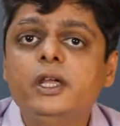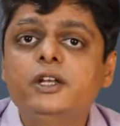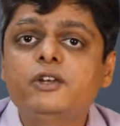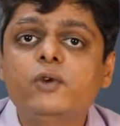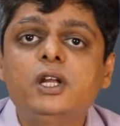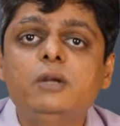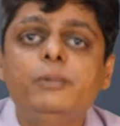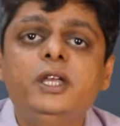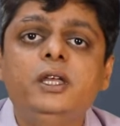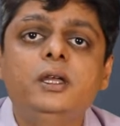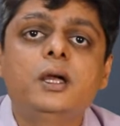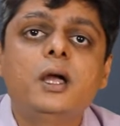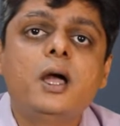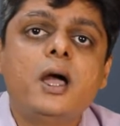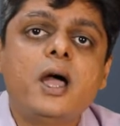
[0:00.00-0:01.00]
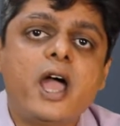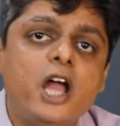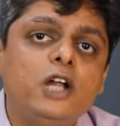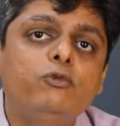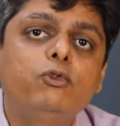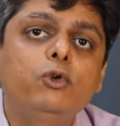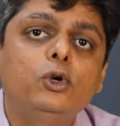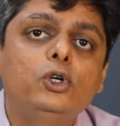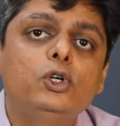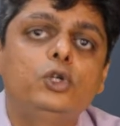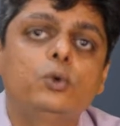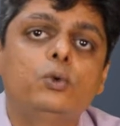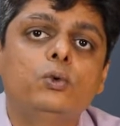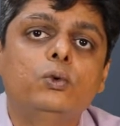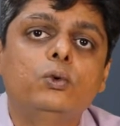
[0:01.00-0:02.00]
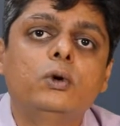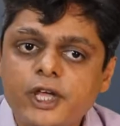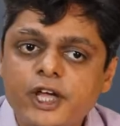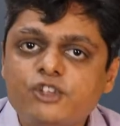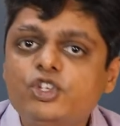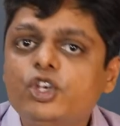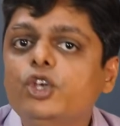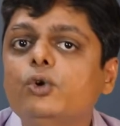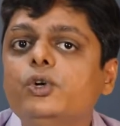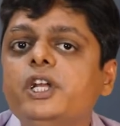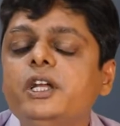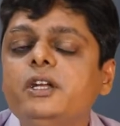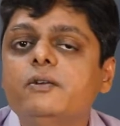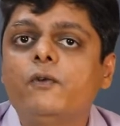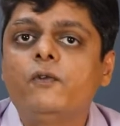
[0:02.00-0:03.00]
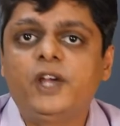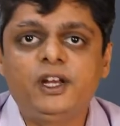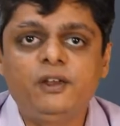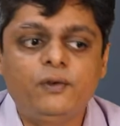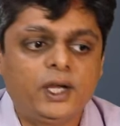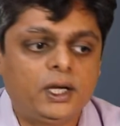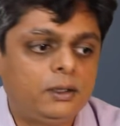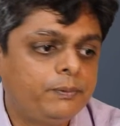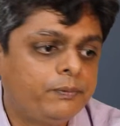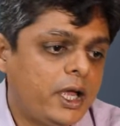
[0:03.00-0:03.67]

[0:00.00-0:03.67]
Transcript: it will be helpful to execute it very well.